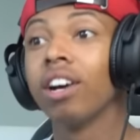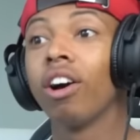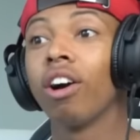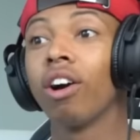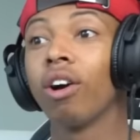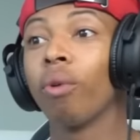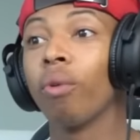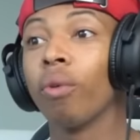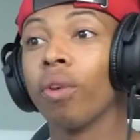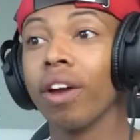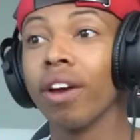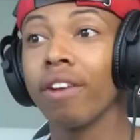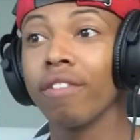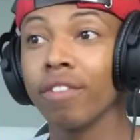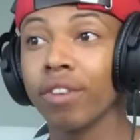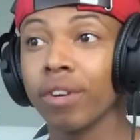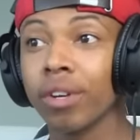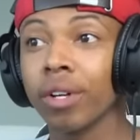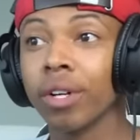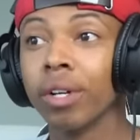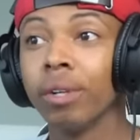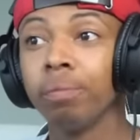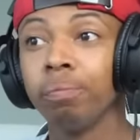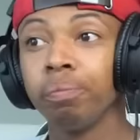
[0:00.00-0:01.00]
or
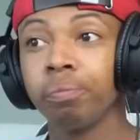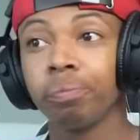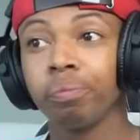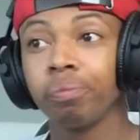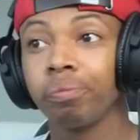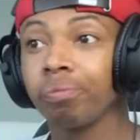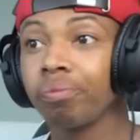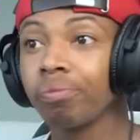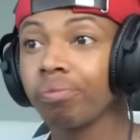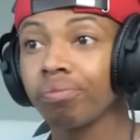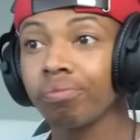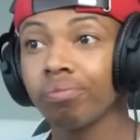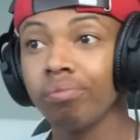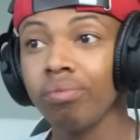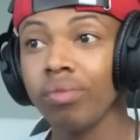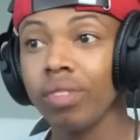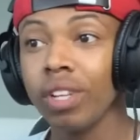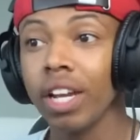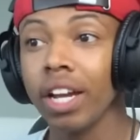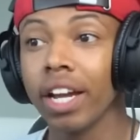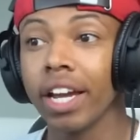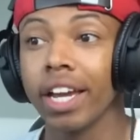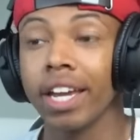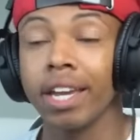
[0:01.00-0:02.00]
whatever,
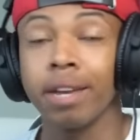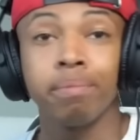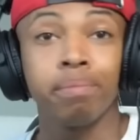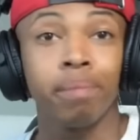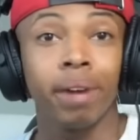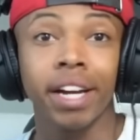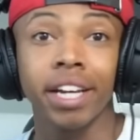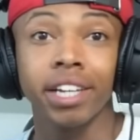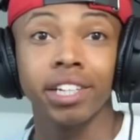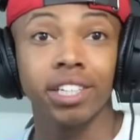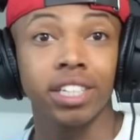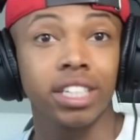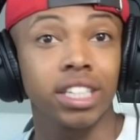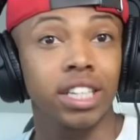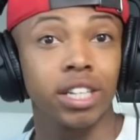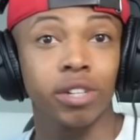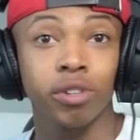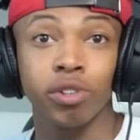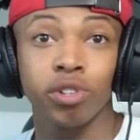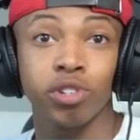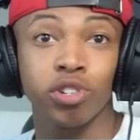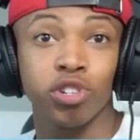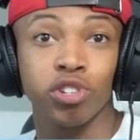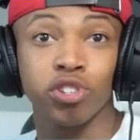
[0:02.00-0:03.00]
and he might just
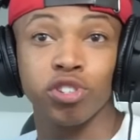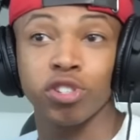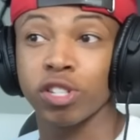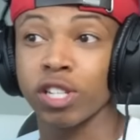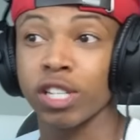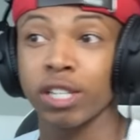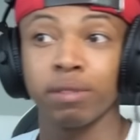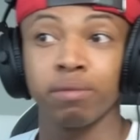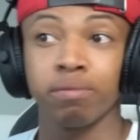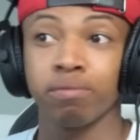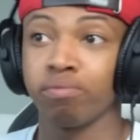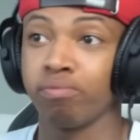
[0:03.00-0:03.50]
literally just